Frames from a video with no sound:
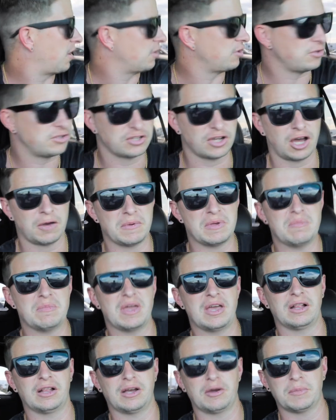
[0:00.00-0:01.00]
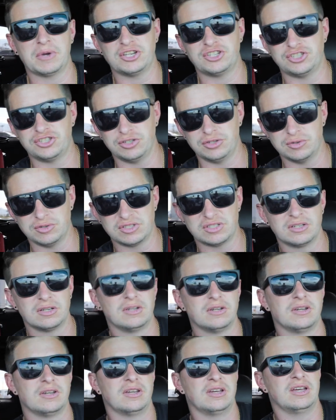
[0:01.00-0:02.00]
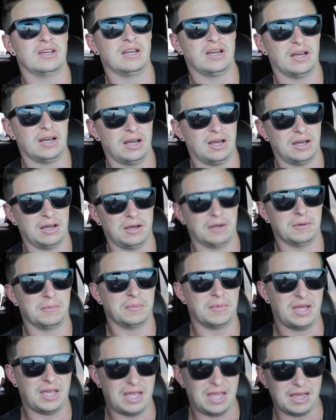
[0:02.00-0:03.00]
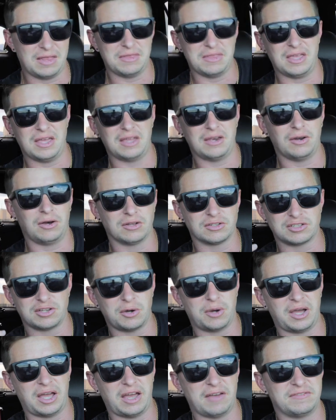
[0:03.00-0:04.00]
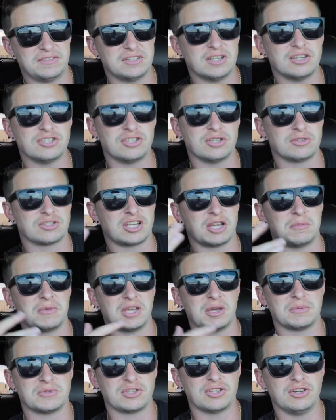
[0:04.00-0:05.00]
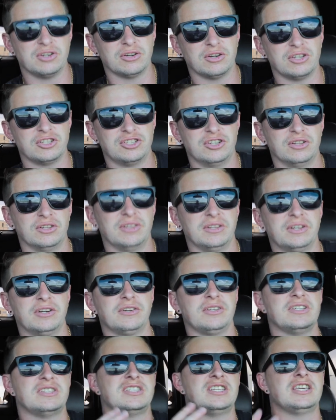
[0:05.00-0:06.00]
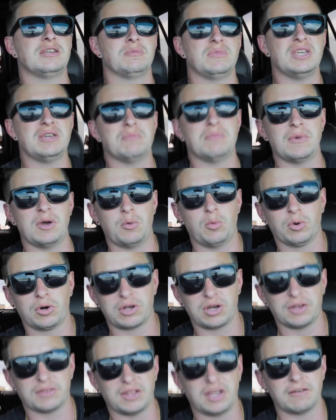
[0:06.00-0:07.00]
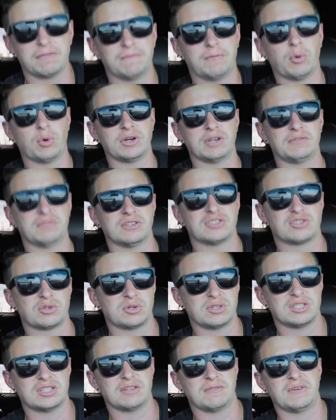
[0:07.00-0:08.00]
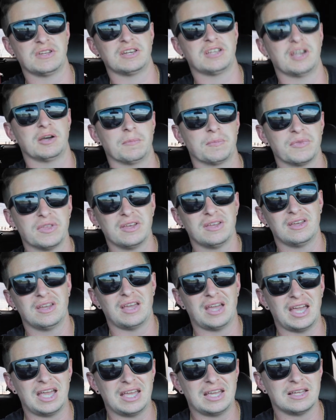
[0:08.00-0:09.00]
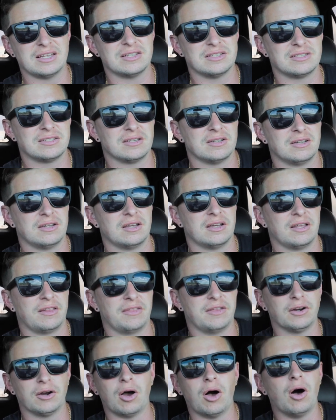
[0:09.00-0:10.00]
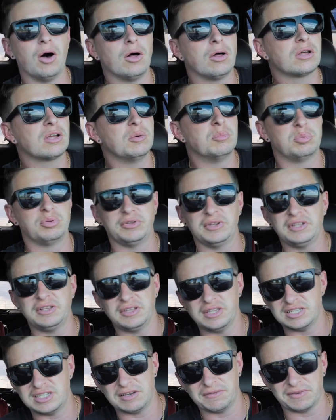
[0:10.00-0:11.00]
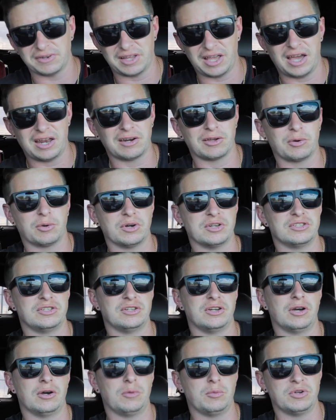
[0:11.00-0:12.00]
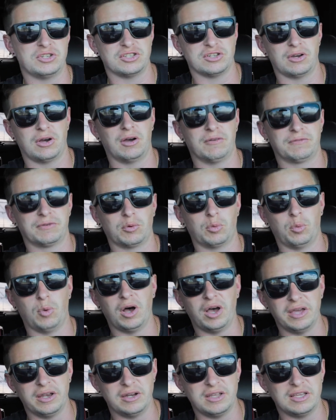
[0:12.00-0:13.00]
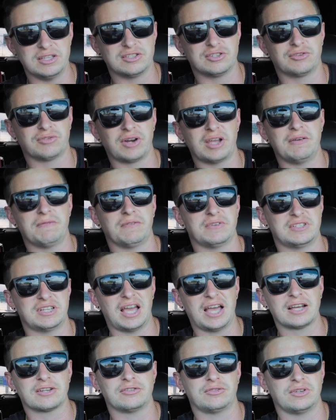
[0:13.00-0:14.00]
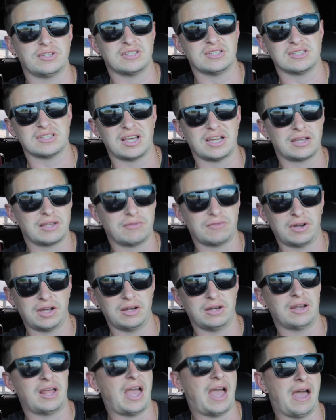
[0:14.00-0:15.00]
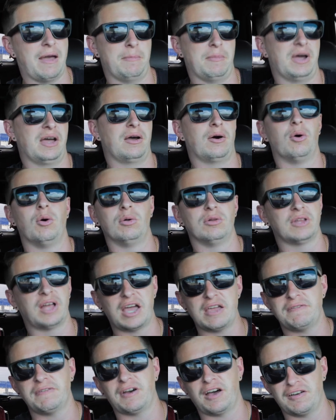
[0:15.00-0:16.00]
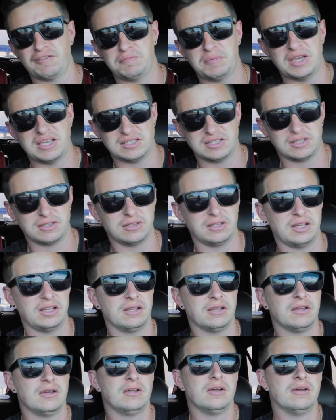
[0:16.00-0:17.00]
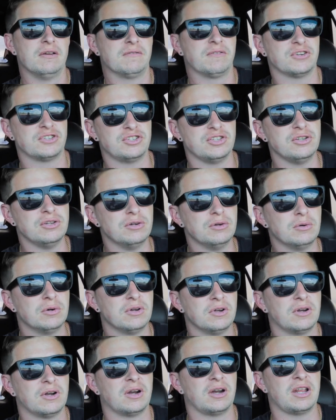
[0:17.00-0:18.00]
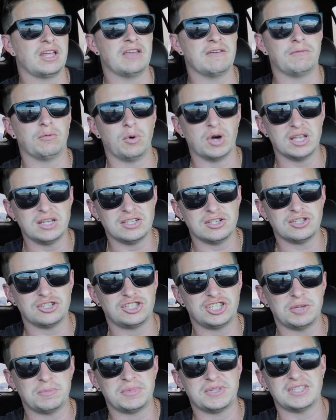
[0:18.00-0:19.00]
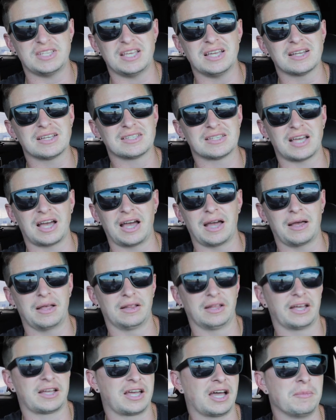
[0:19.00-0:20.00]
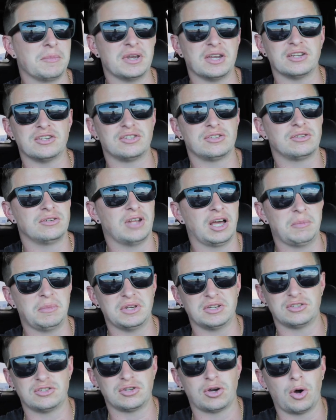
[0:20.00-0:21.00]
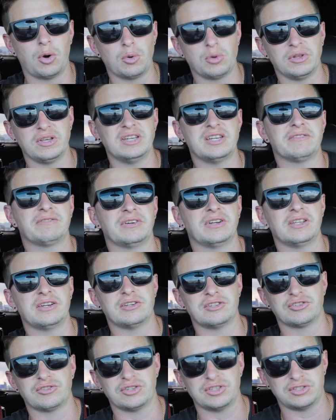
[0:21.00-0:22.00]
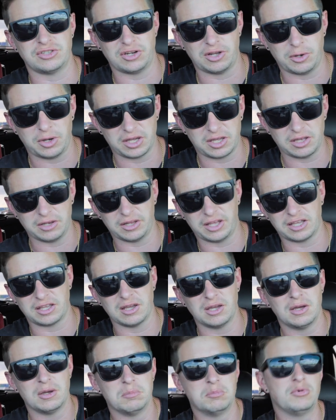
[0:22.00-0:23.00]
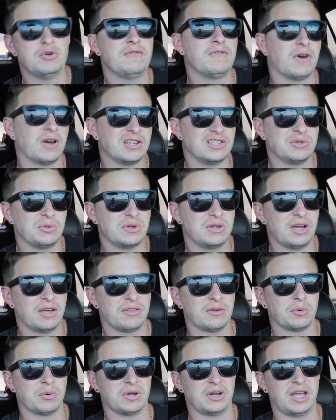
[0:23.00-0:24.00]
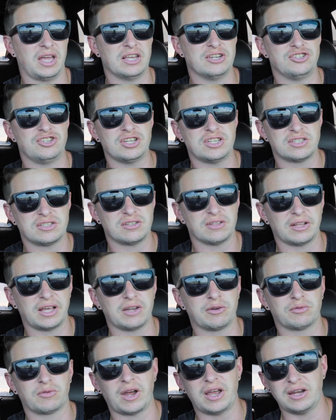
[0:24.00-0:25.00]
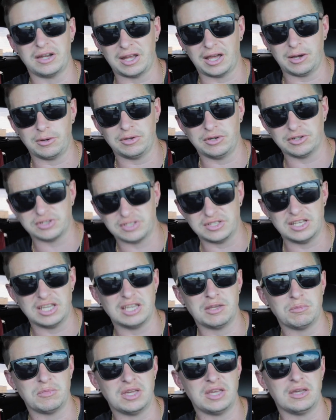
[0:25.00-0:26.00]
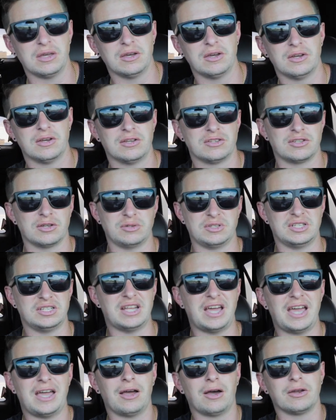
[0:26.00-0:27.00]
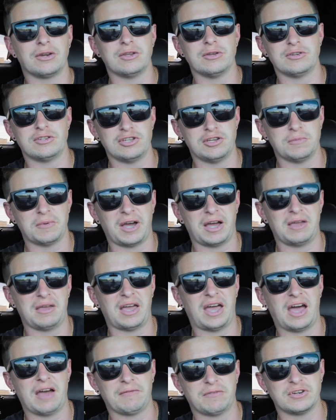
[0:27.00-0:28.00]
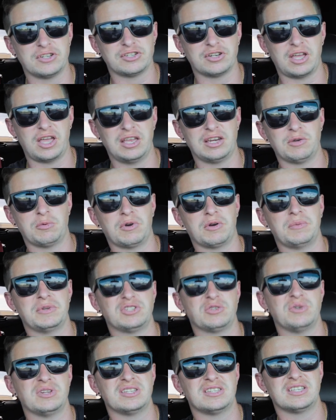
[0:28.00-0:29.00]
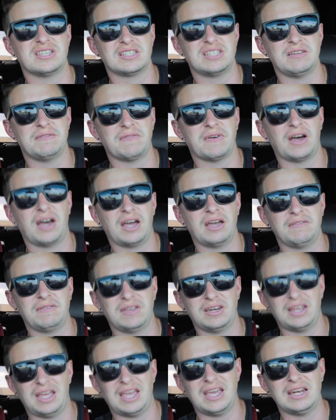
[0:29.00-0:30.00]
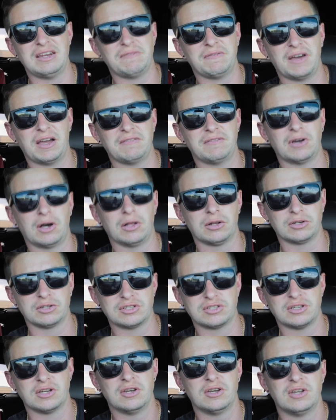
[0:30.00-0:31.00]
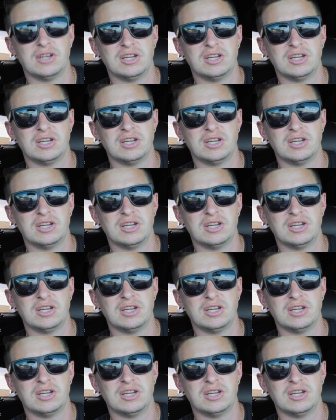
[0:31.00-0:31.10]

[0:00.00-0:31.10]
you saw me mail out my shoes, and then also I have stunt shows coming up. So you're literally seeing me work on like 4 different sources of income, and they're all completely different categories, you know, which for one is great for tax reasons. I can write my whole life off basically. For two, if one ship sinks, like I'm in totally different industries, you know, I can like move on to another one. And just like right now you're seeing me, so today on YouTube I average anywhere between $65 and $85